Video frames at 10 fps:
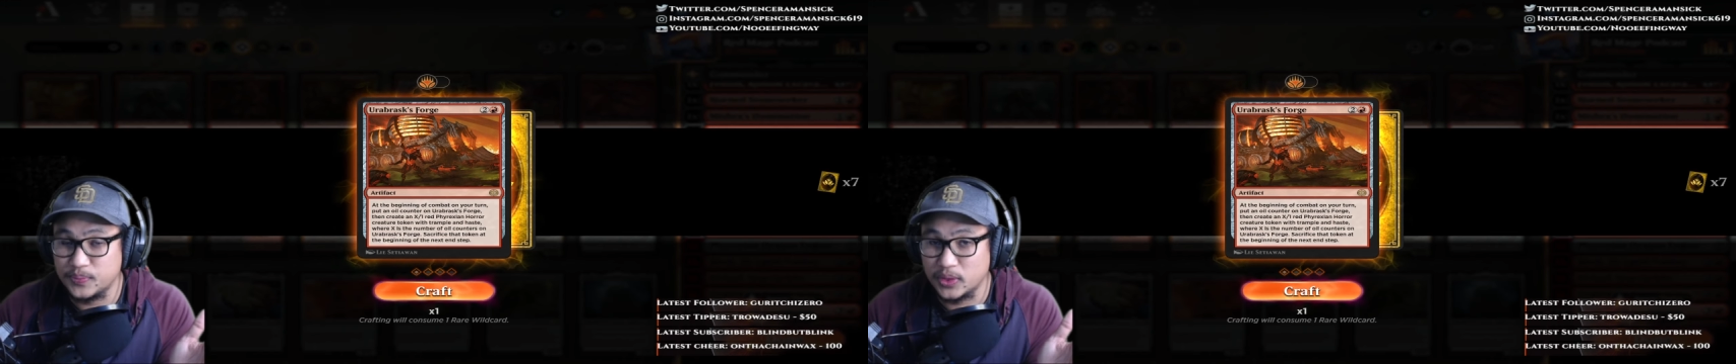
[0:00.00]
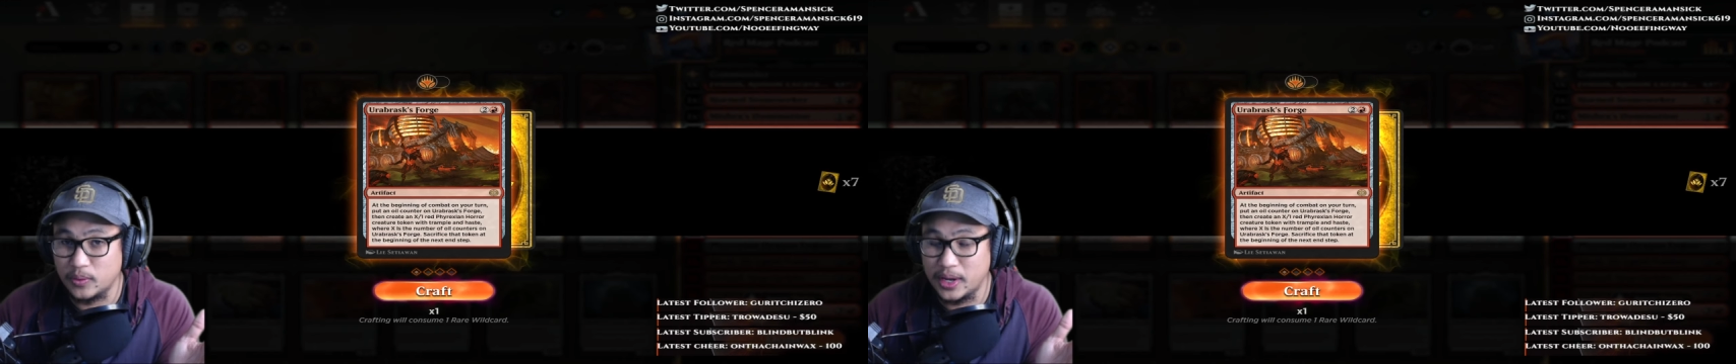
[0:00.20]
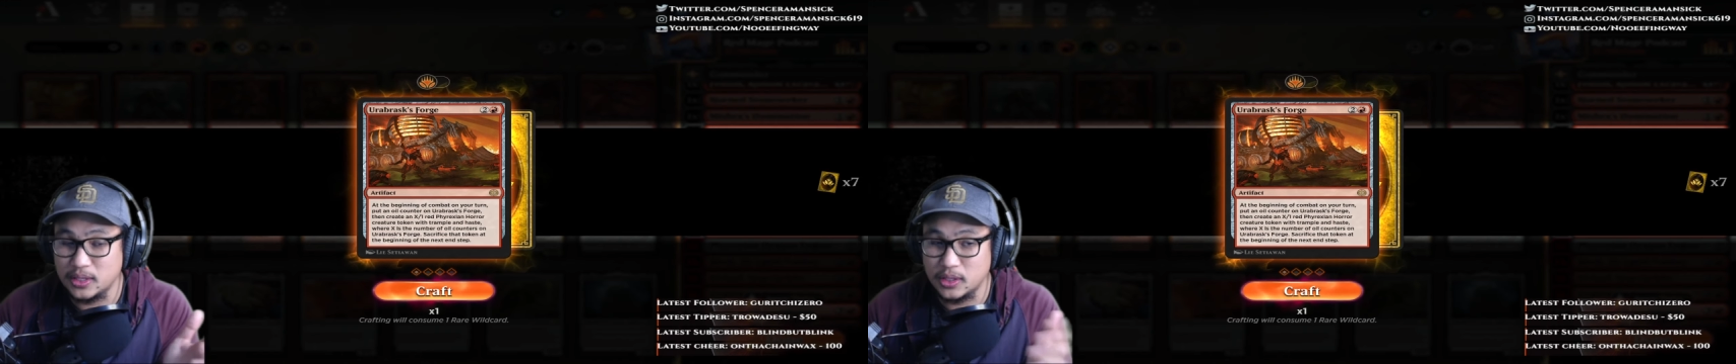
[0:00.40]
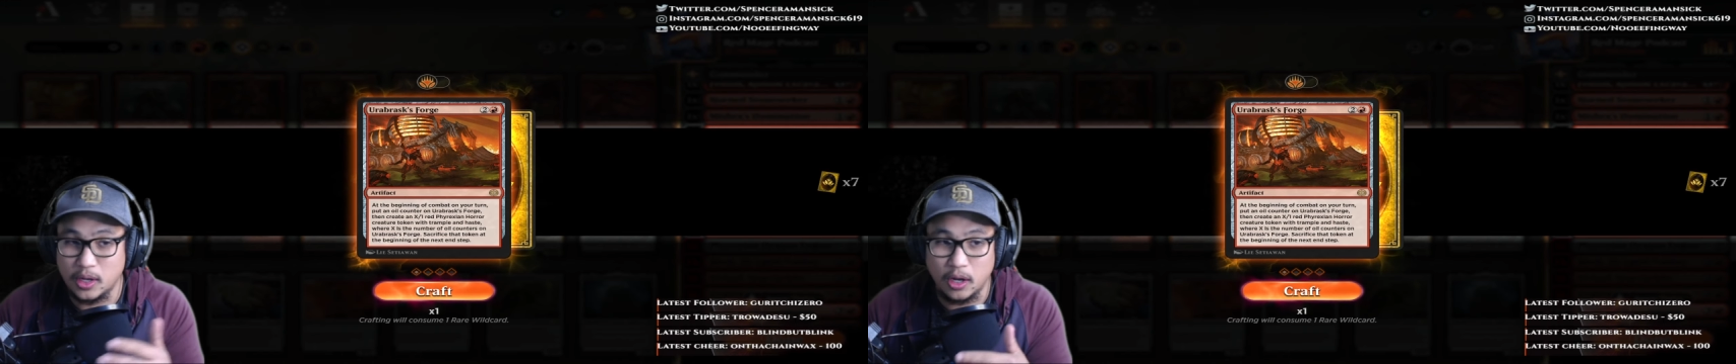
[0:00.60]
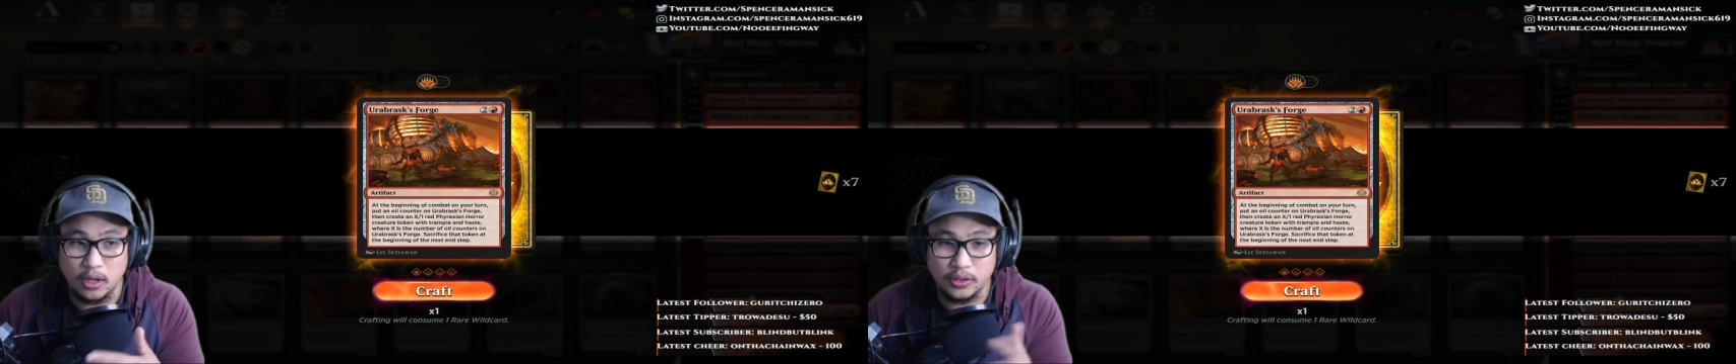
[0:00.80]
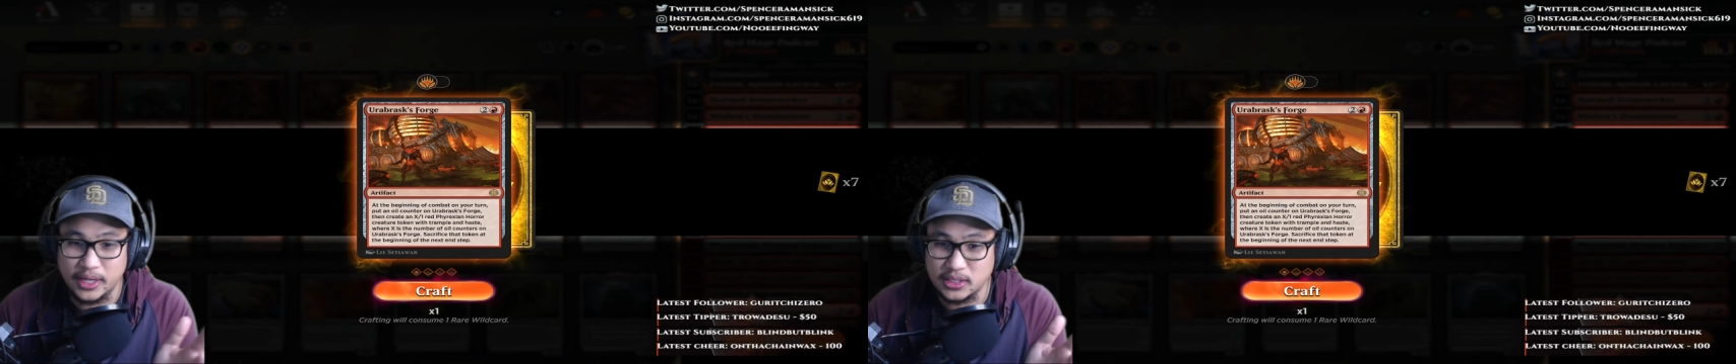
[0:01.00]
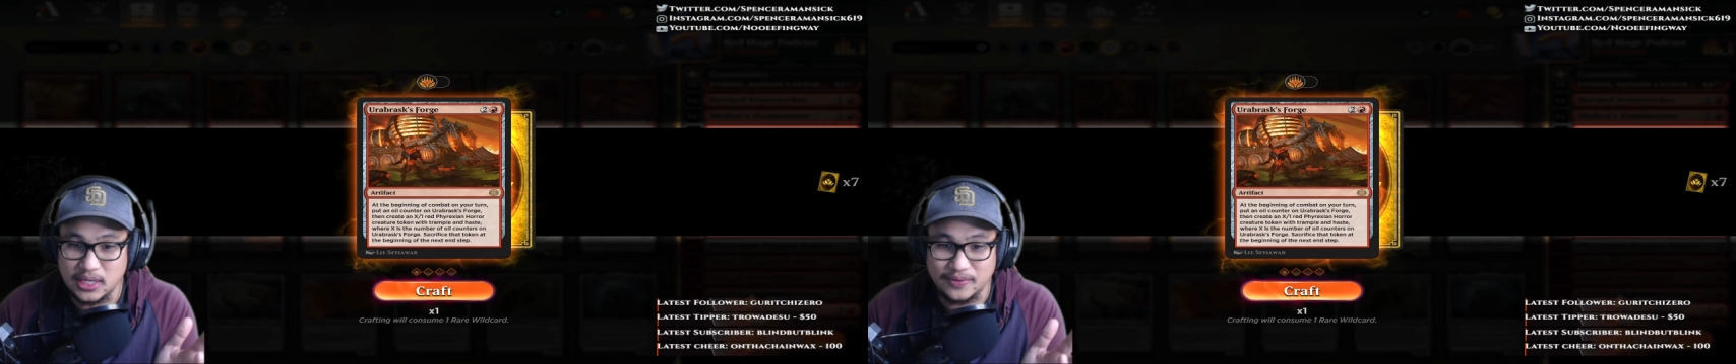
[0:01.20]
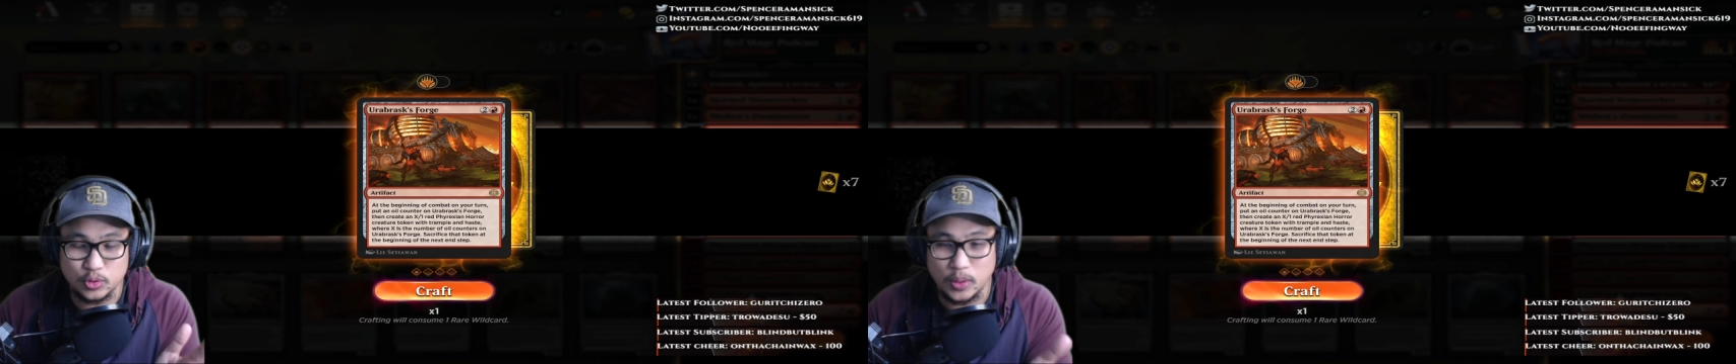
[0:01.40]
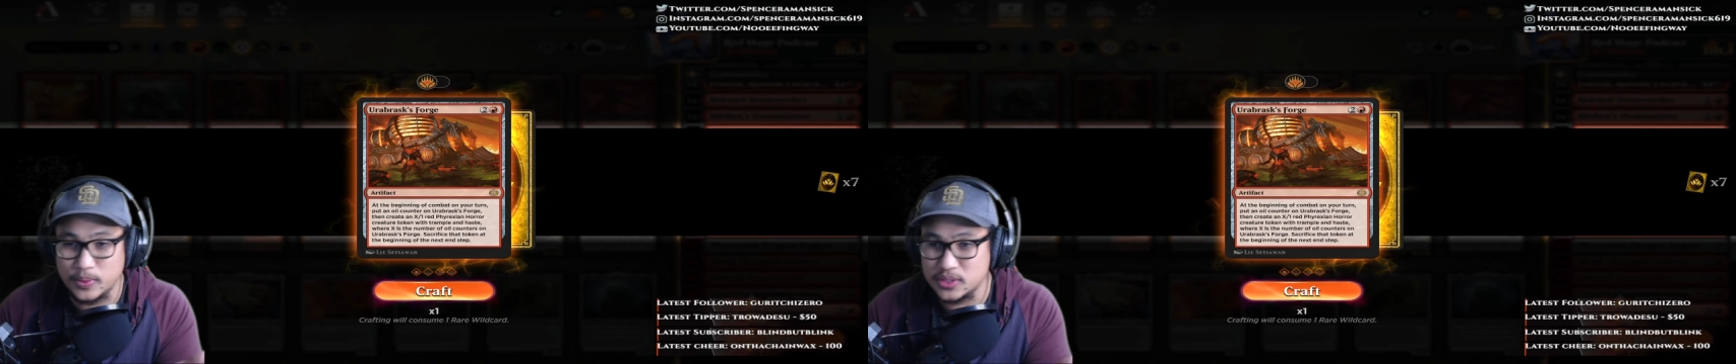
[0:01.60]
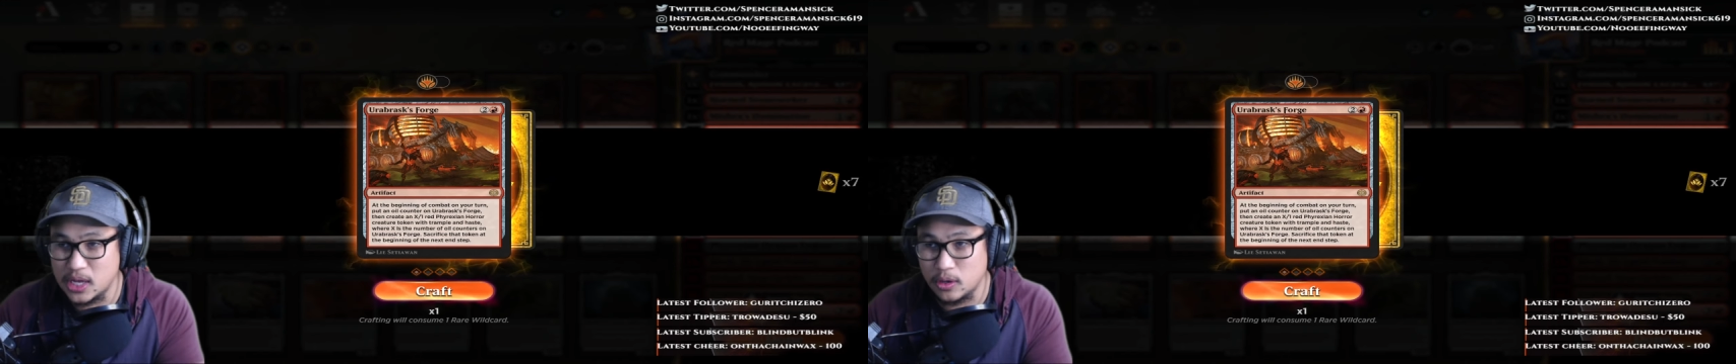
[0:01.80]
Right? Now, all decks have
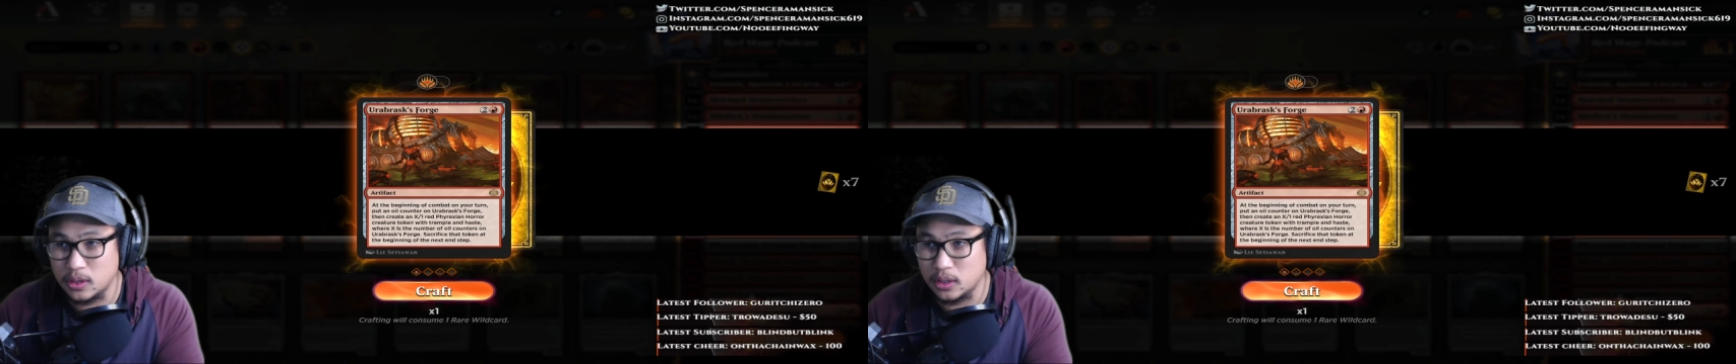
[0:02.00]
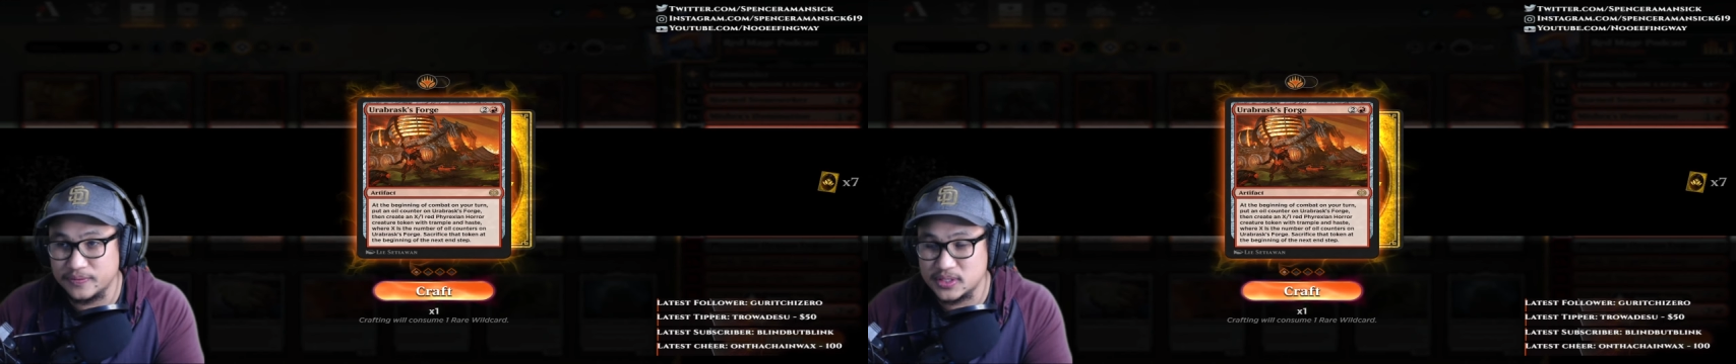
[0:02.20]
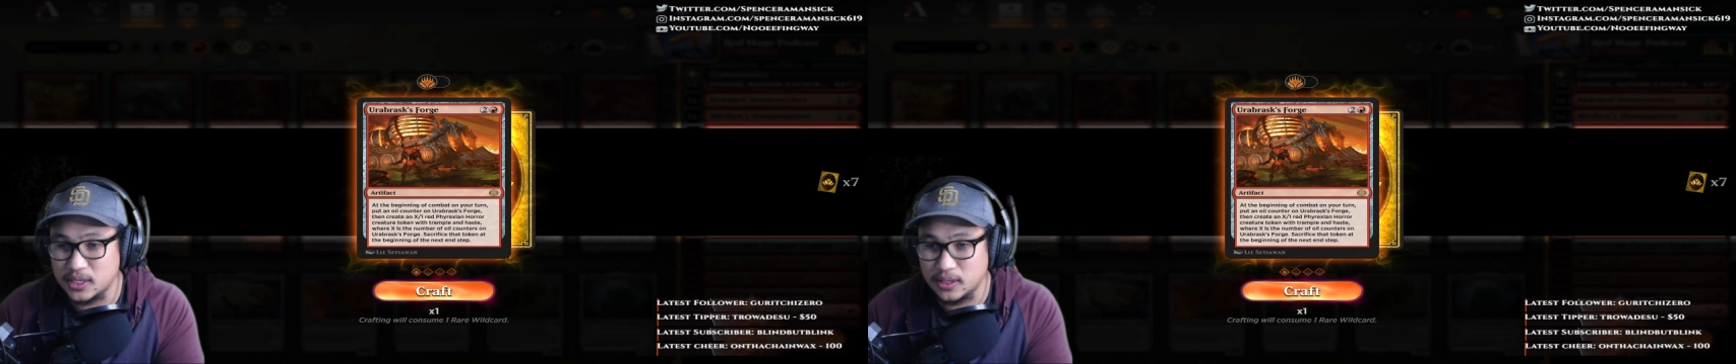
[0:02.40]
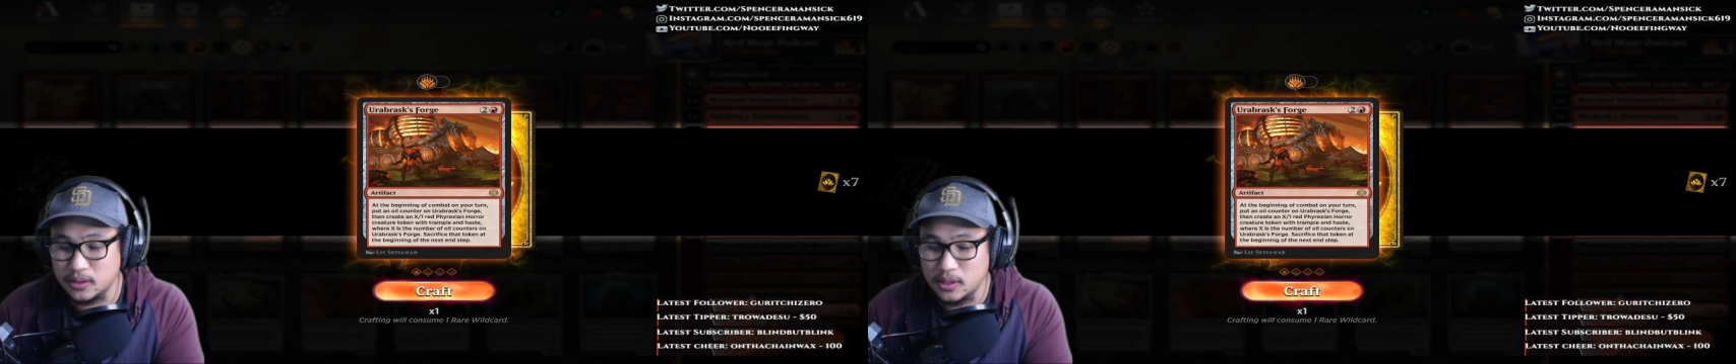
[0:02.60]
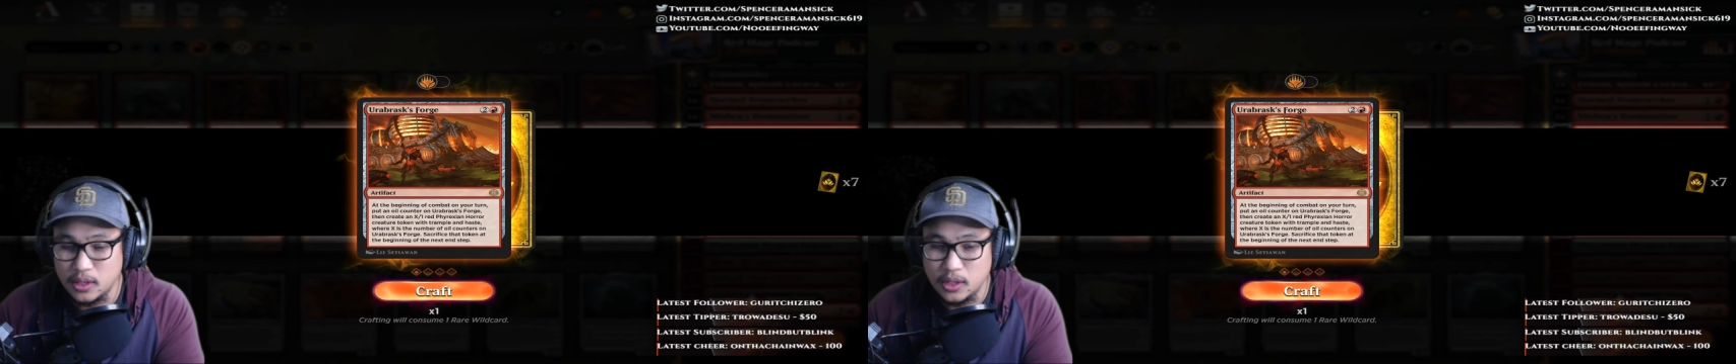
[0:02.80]
sweepers now all of a sudden.